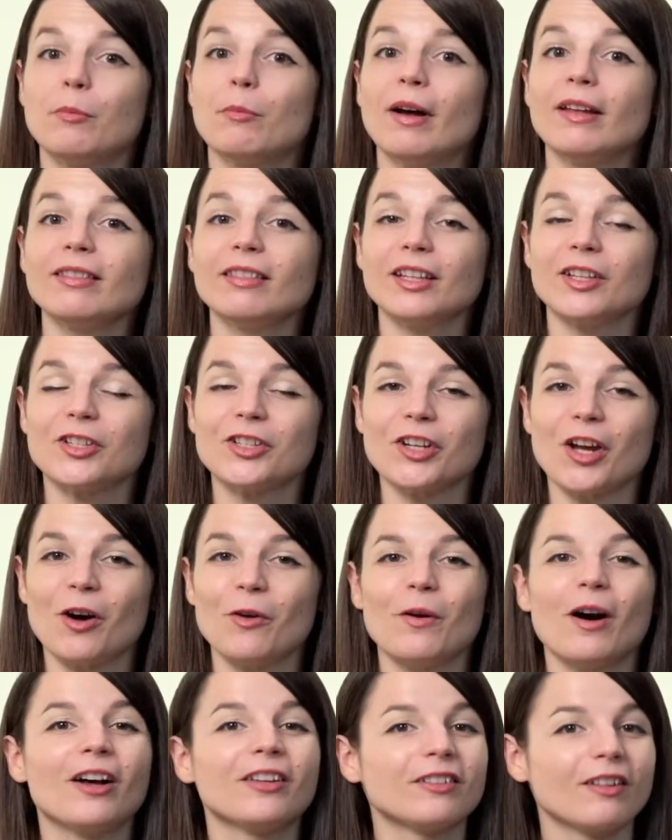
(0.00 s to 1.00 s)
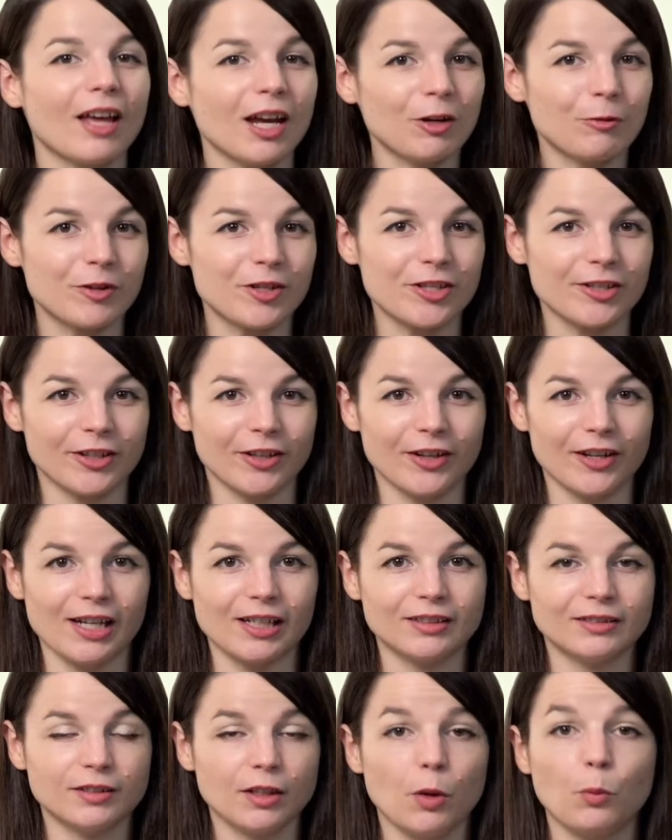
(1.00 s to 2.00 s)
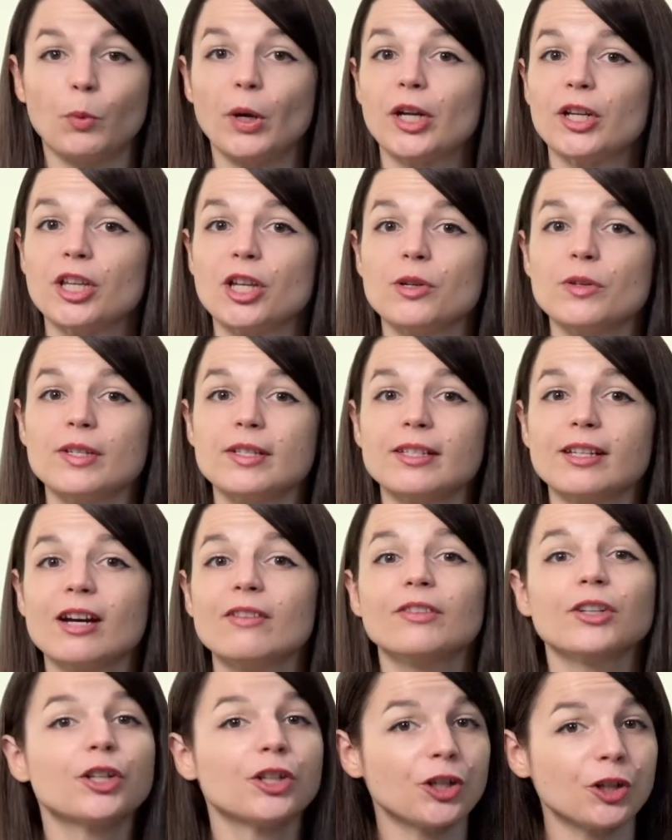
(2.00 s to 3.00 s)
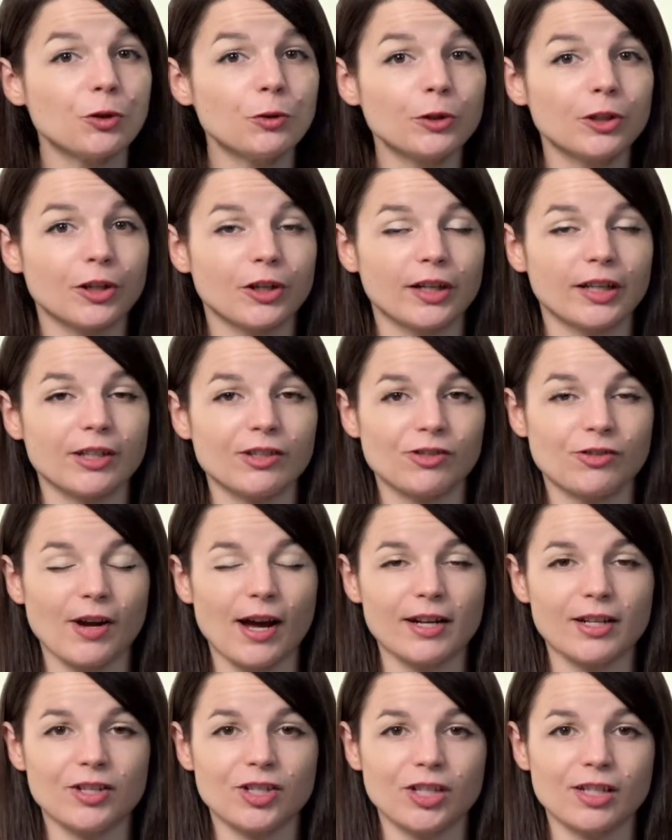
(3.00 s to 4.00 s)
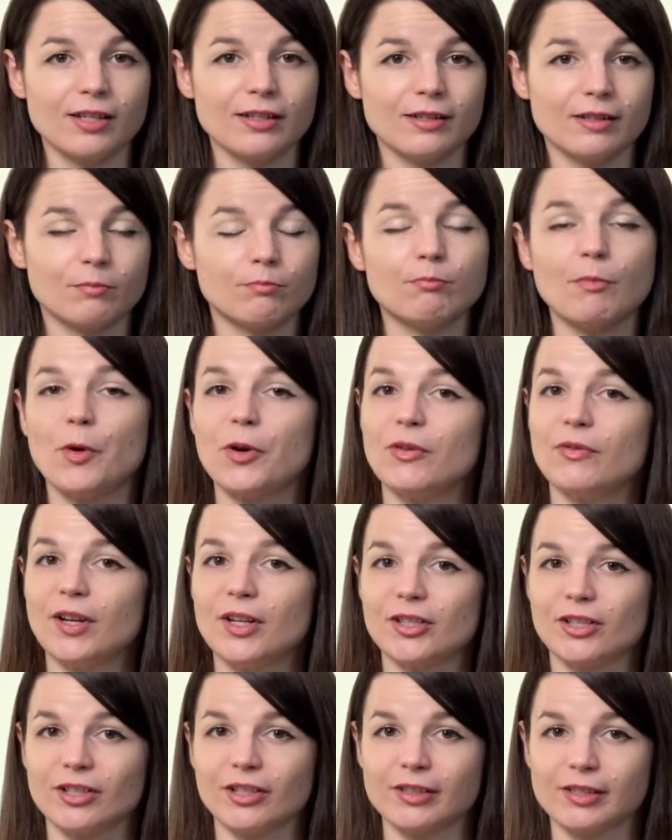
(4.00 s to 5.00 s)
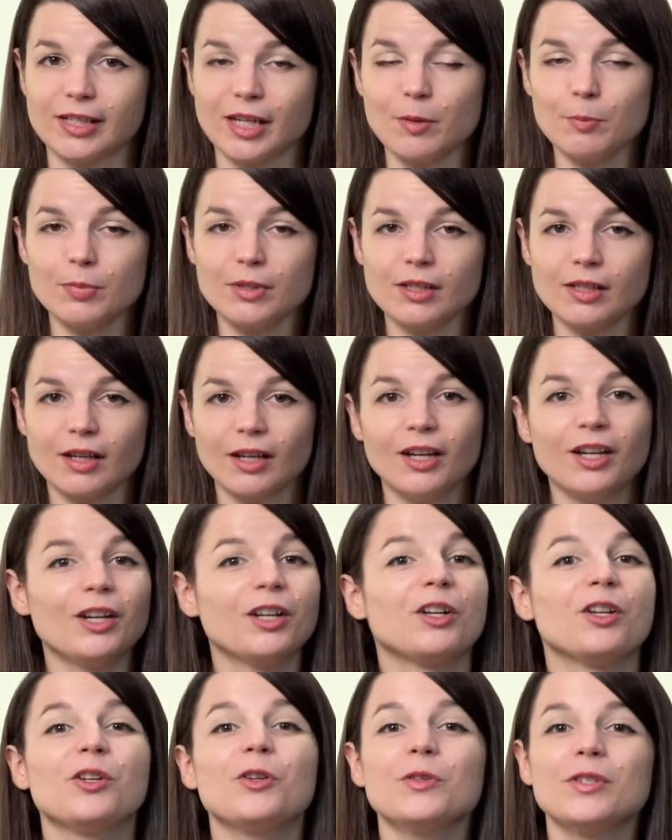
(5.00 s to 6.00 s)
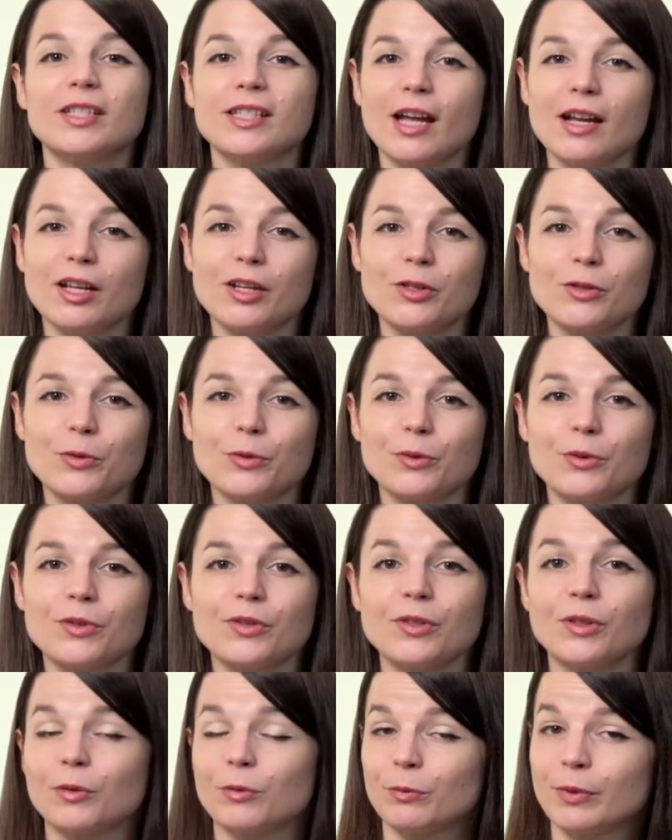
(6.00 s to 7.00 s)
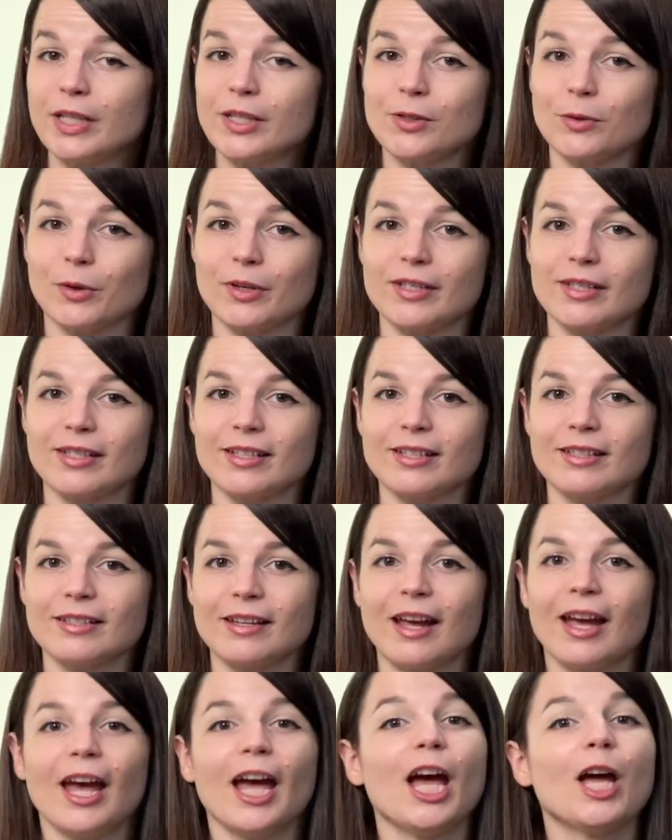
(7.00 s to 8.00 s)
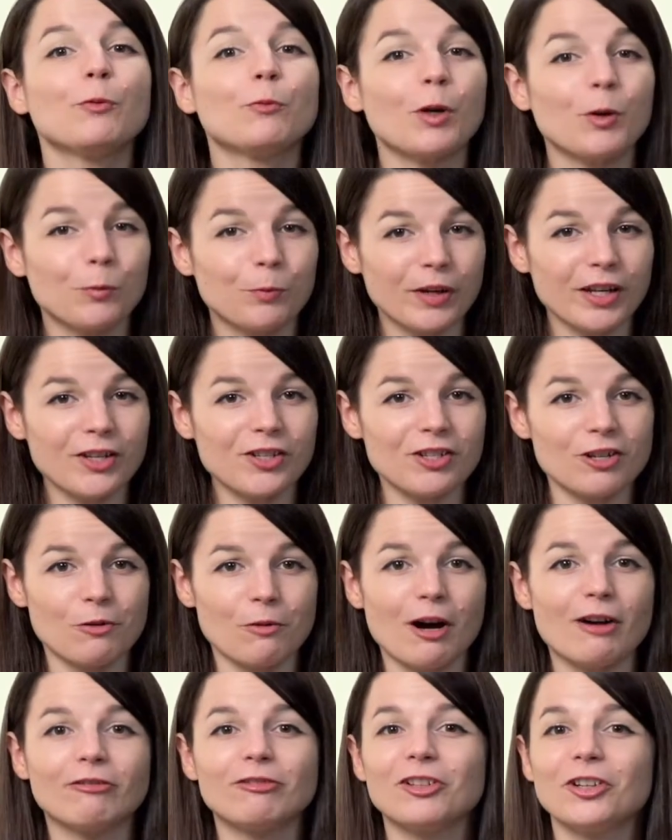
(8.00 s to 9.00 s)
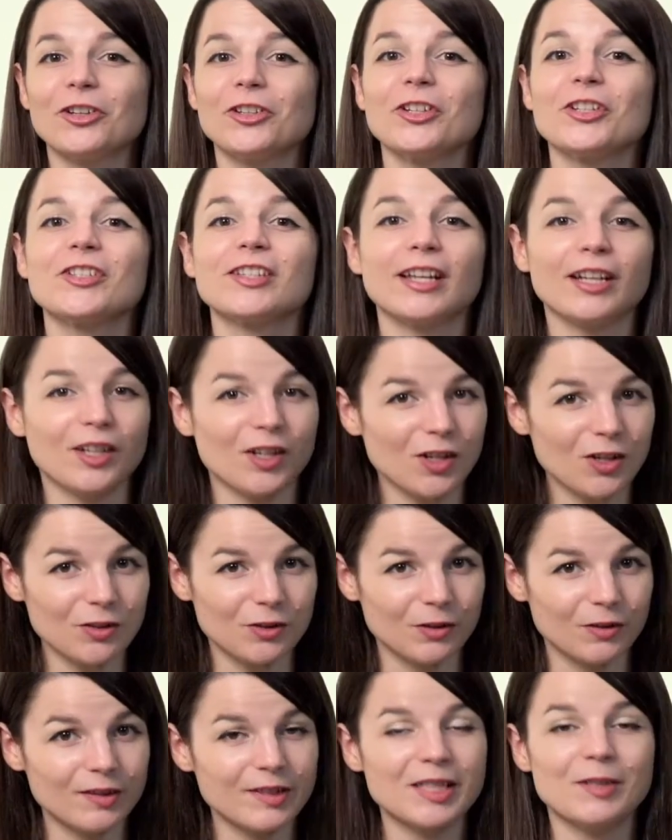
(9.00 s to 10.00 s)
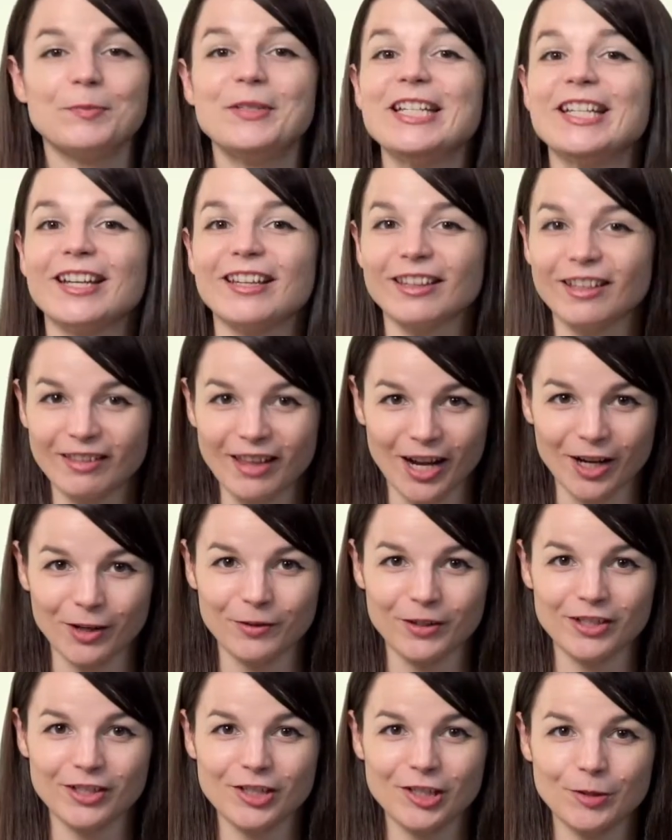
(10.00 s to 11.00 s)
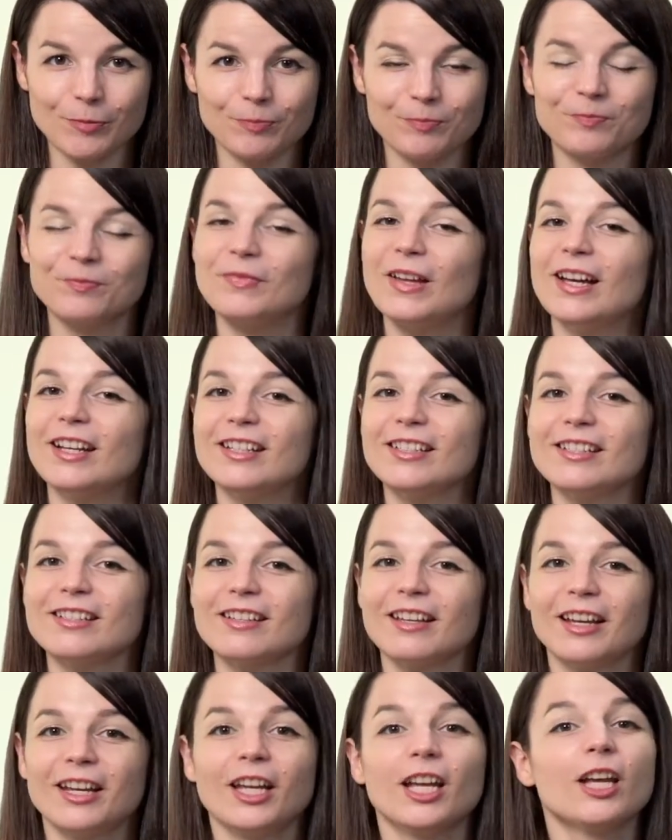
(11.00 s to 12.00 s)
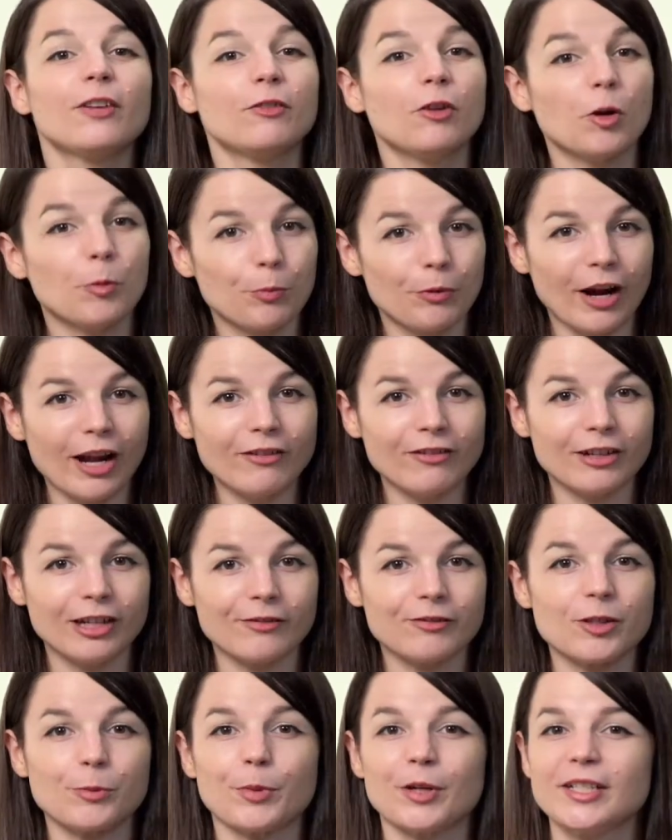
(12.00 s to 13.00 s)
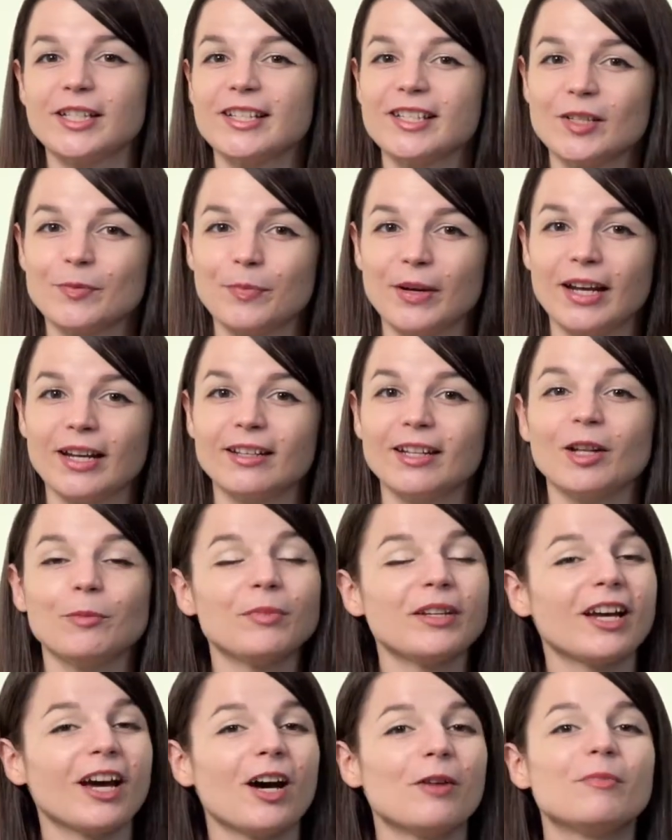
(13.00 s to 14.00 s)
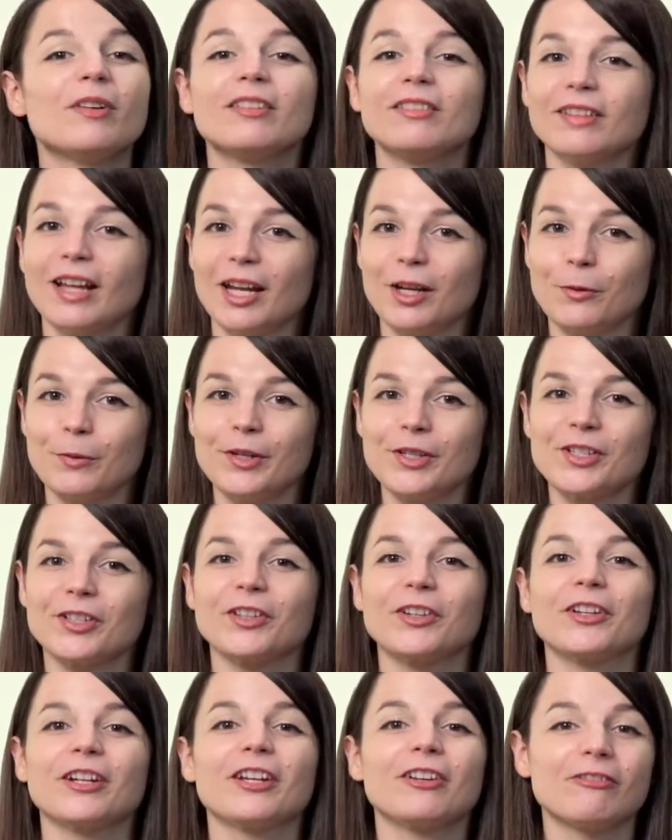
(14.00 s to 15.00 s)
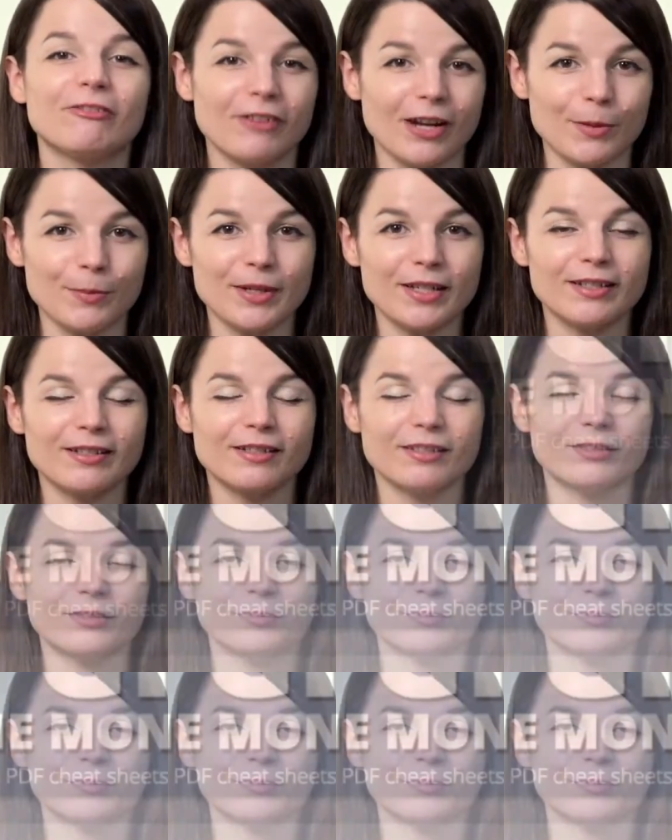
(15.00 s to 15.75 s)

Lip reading: monthly show on language learning, where you discover new learning strategies, motivational tips, new study tools, resources, and where we show off learners like you speaking the language. That is, if you're brave enough to participate and become language learning famous.